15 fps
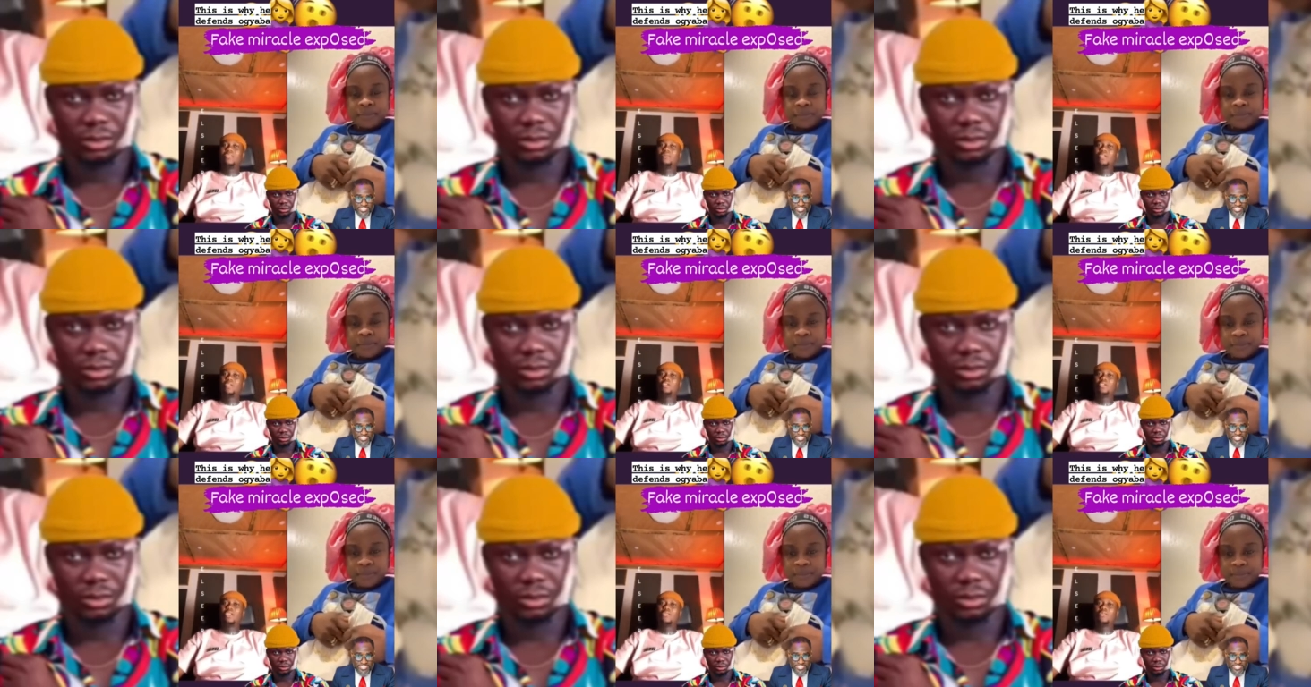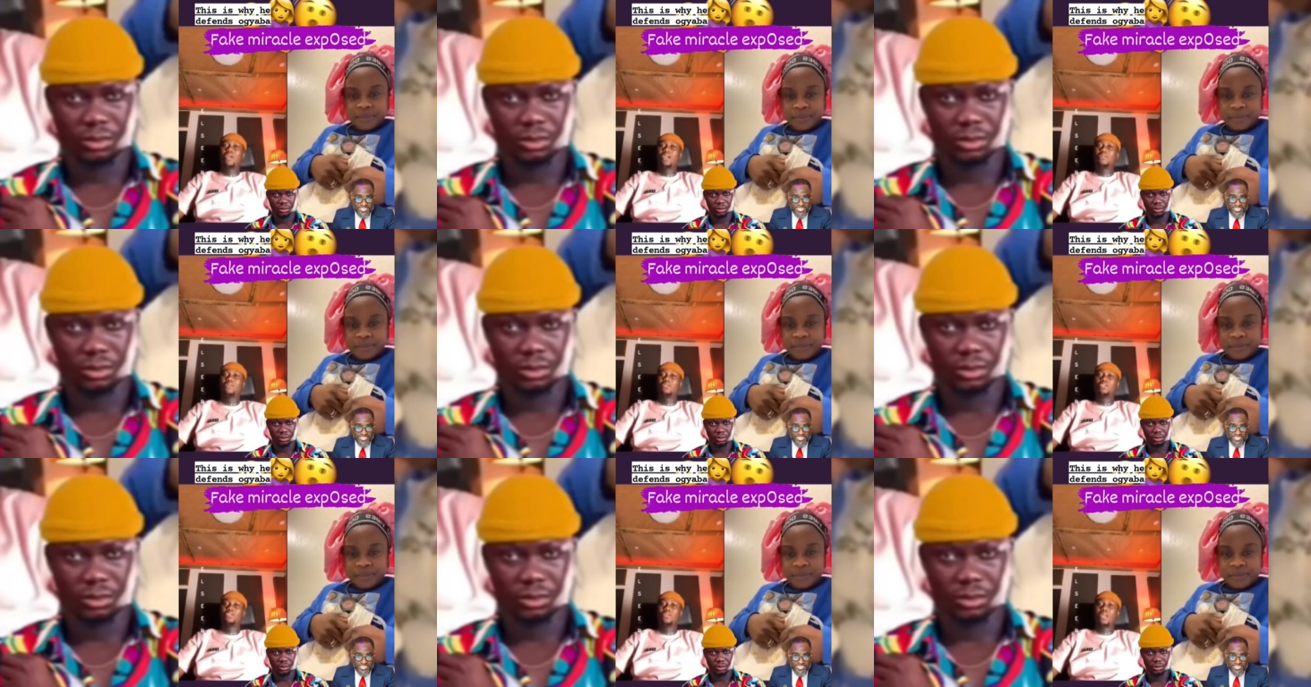Speaker 1: Me pacho se see
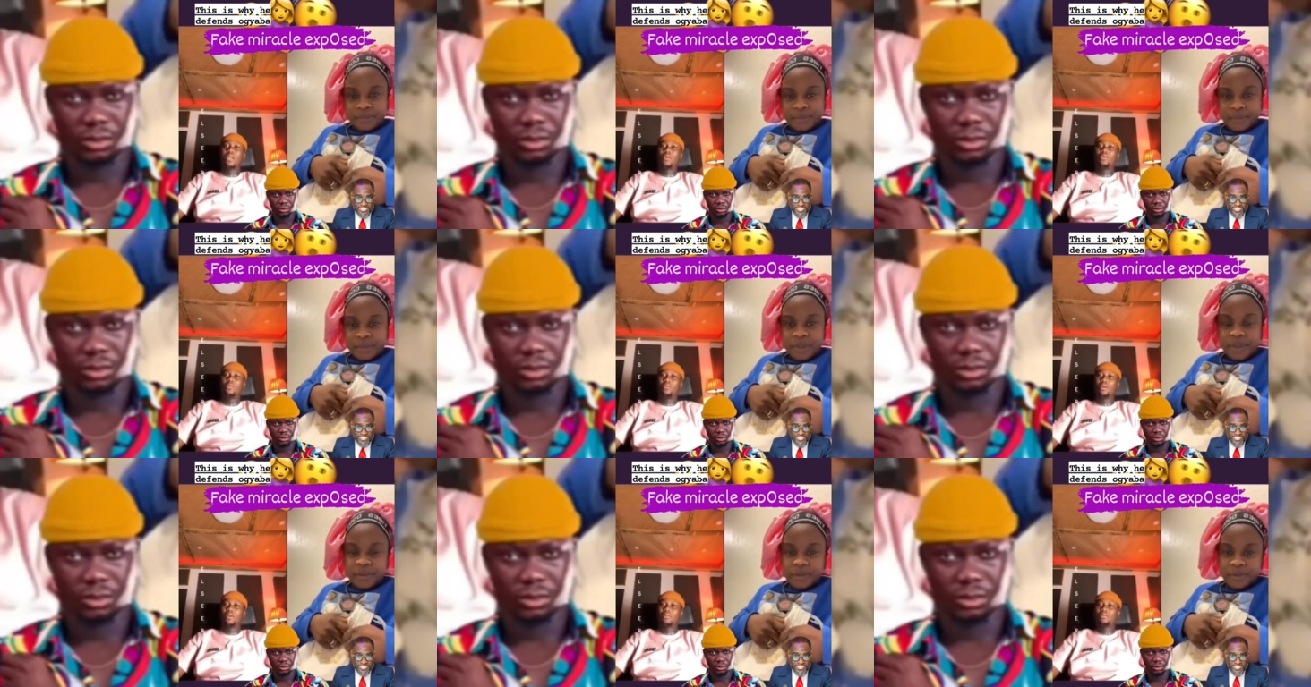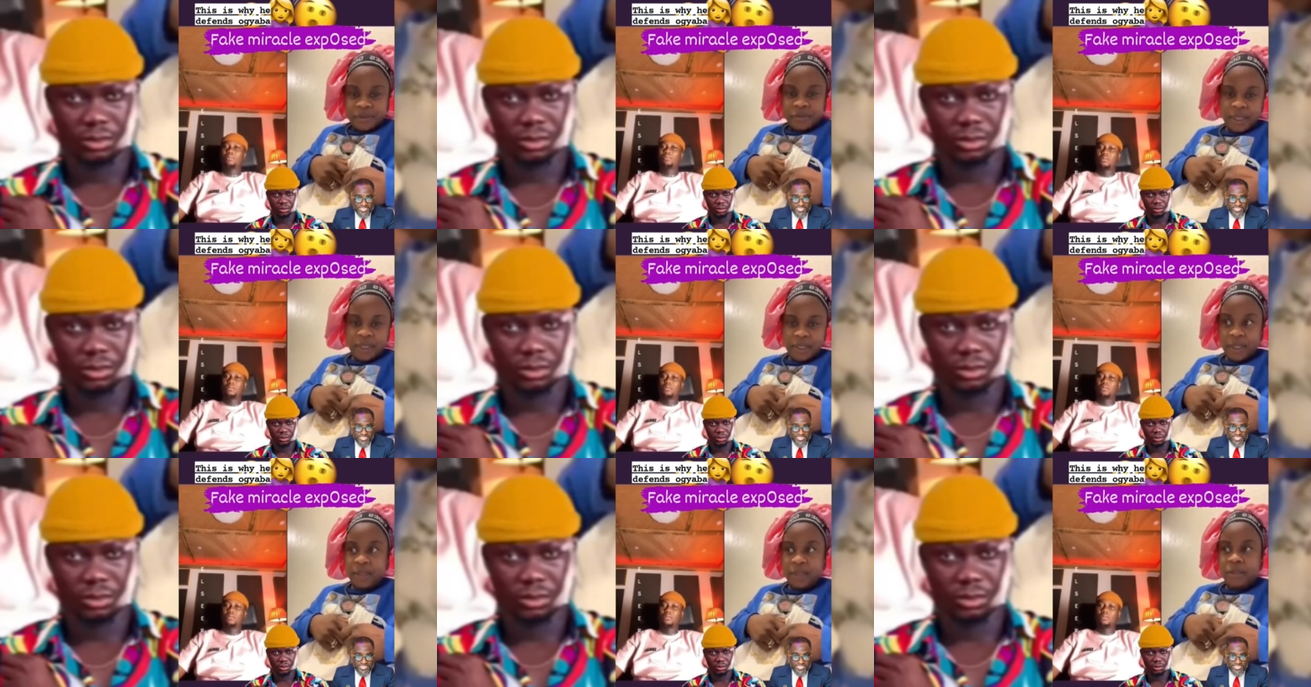me buise wo.
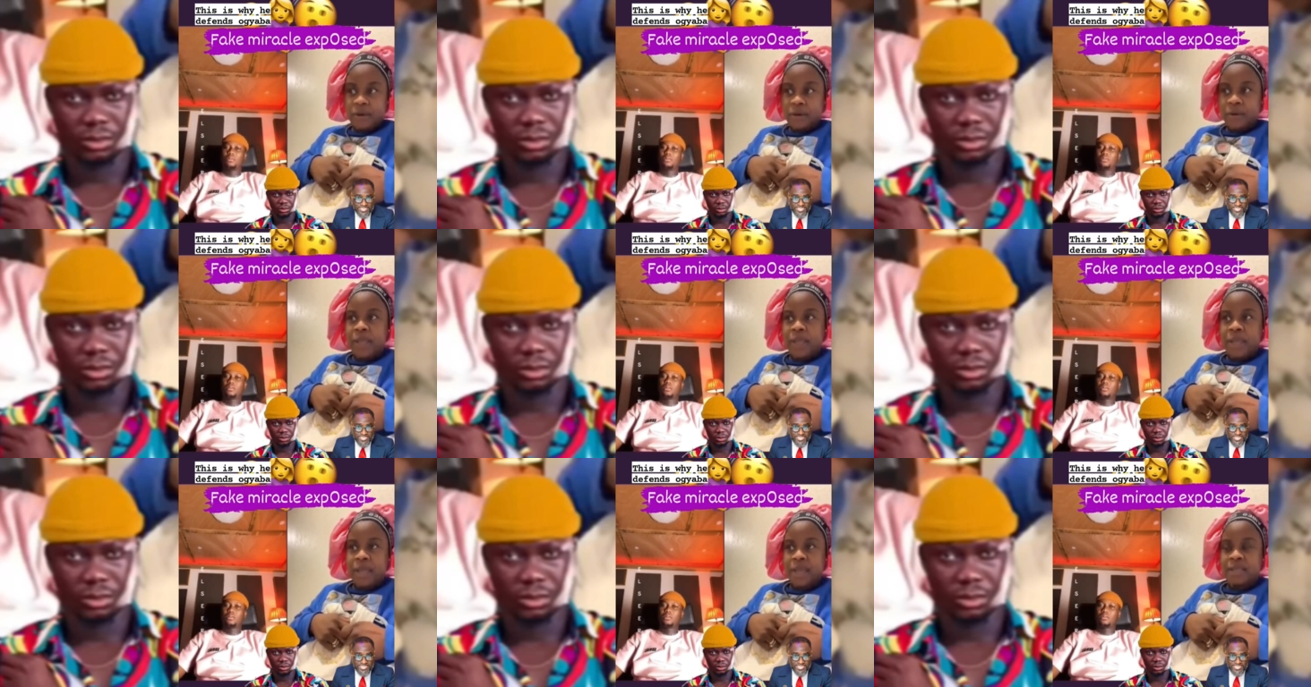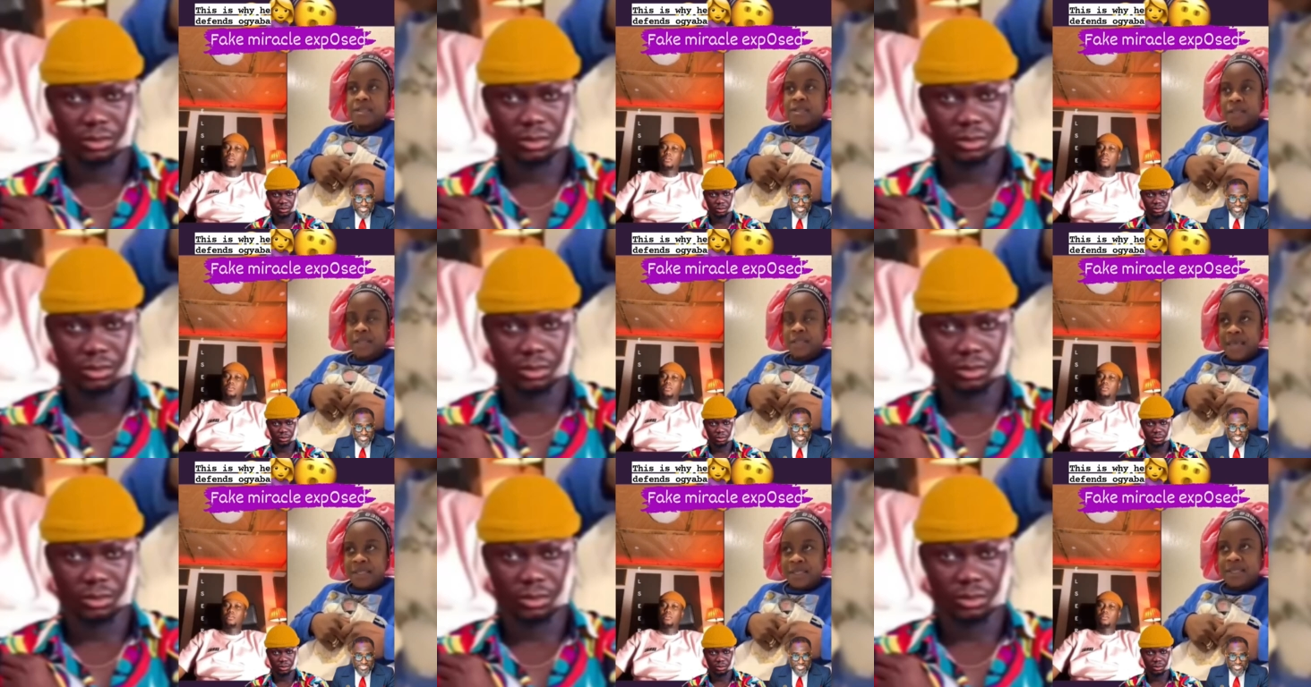Na onyem. And I
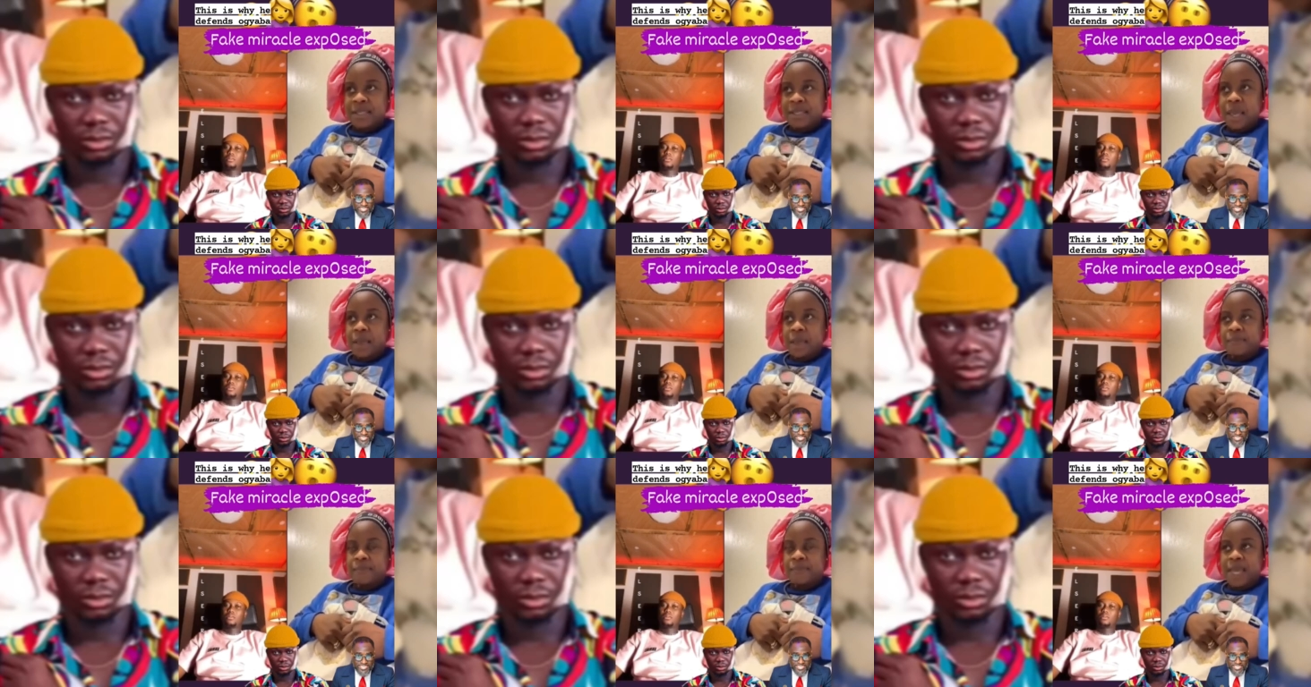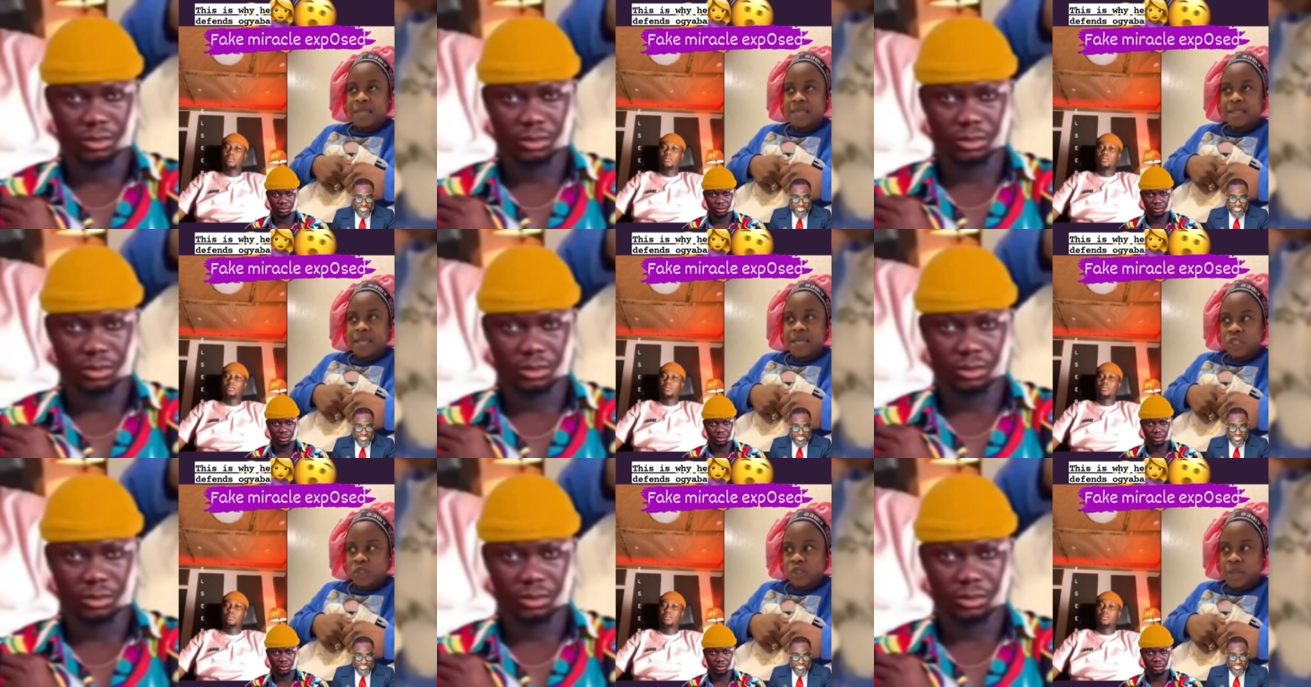know one yam. Ubitimi lo
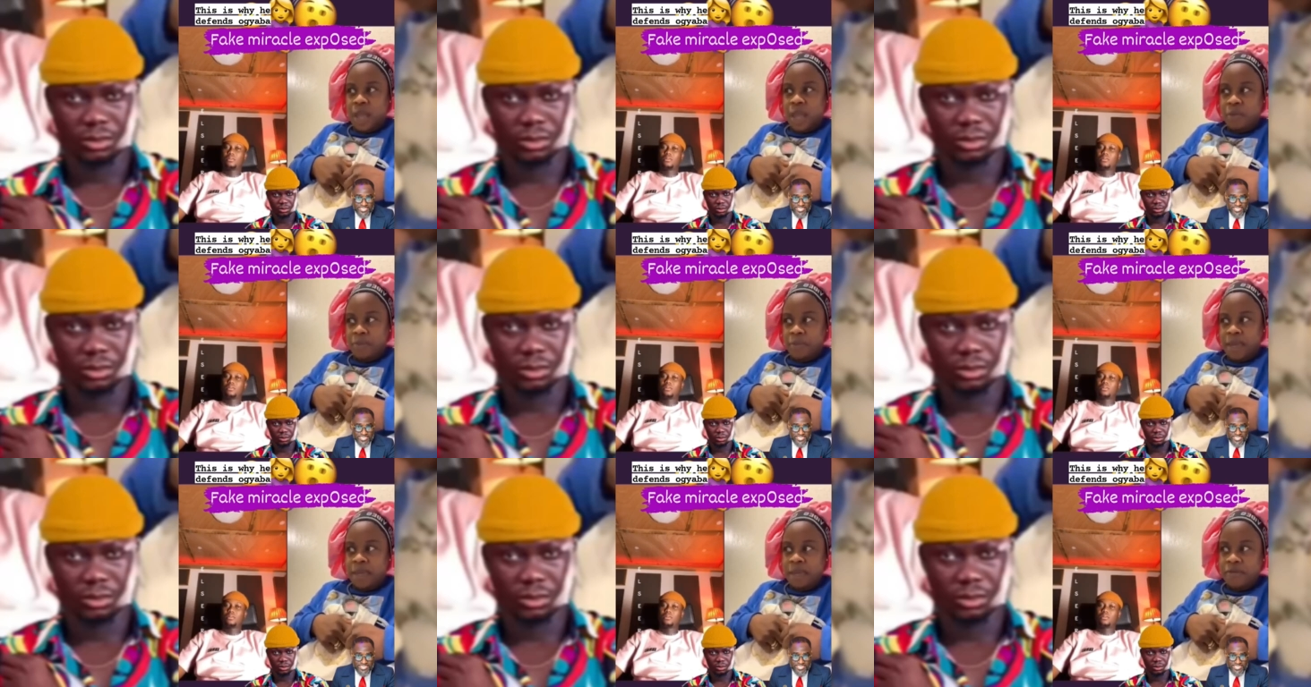comment aba.